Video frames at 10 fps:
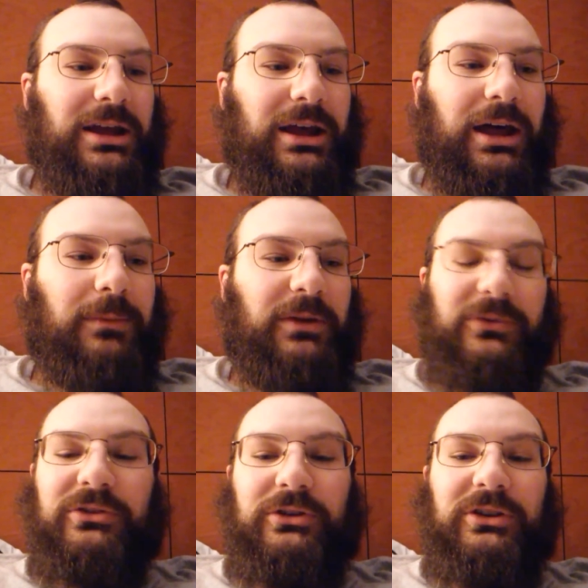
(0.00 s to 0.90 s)
Um, it
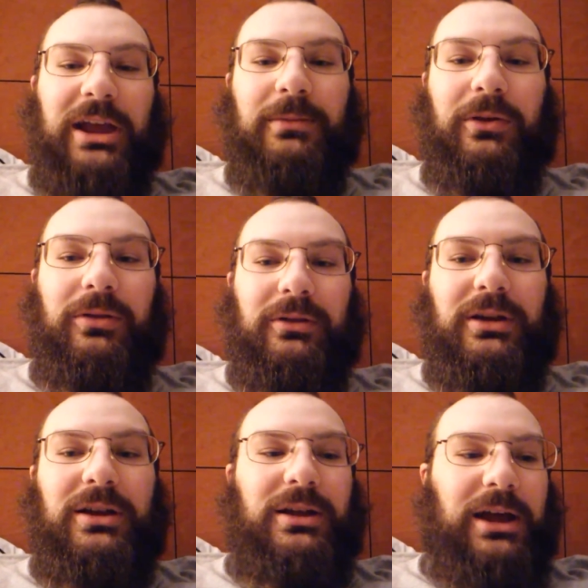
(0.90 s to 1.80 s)
was a good game, though.
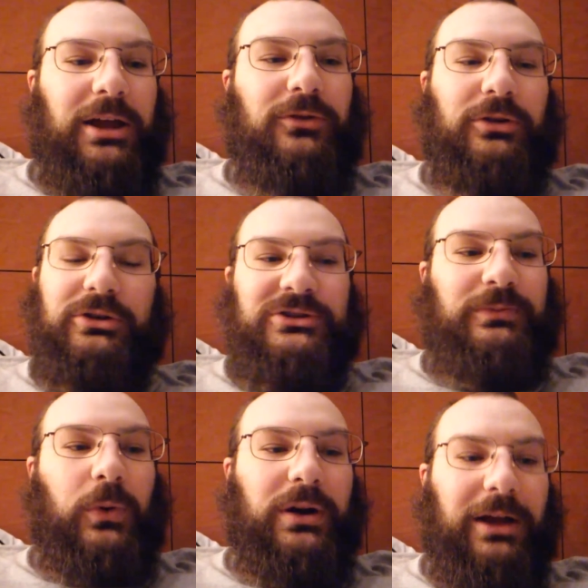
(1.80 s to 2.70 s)
Uh, you're a good
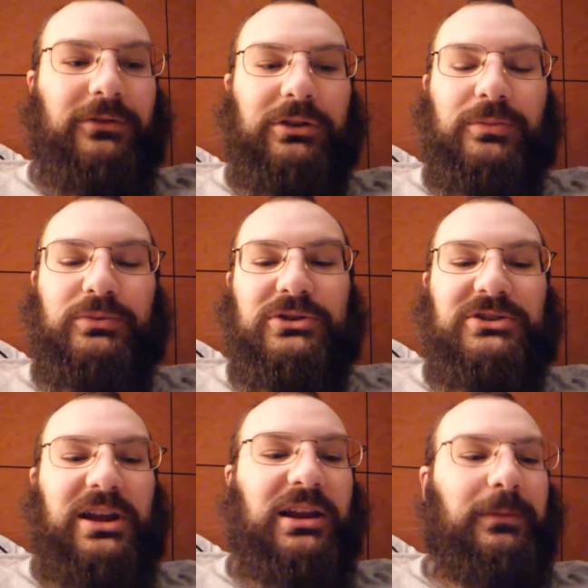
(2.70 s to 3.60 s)
sport. I really
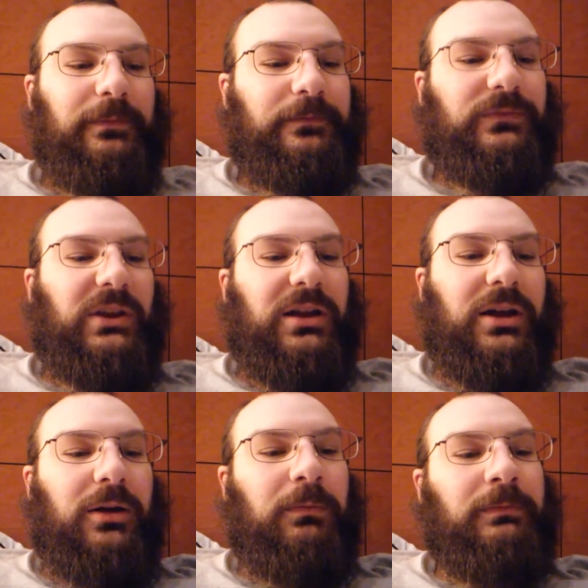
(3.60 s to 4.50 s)
appreciate it.
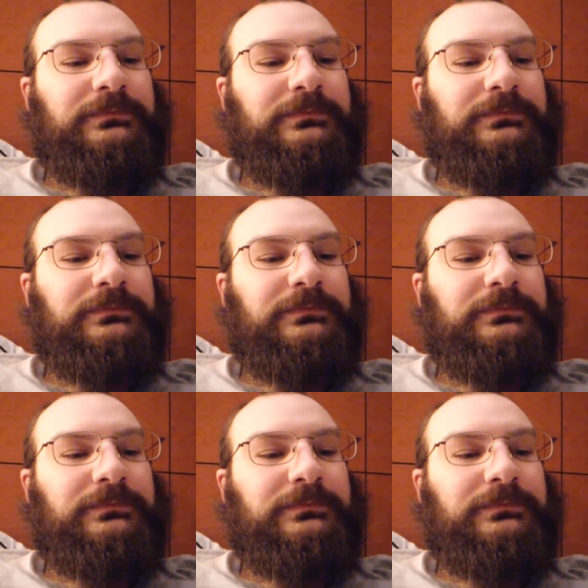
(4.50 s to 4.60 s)
Um,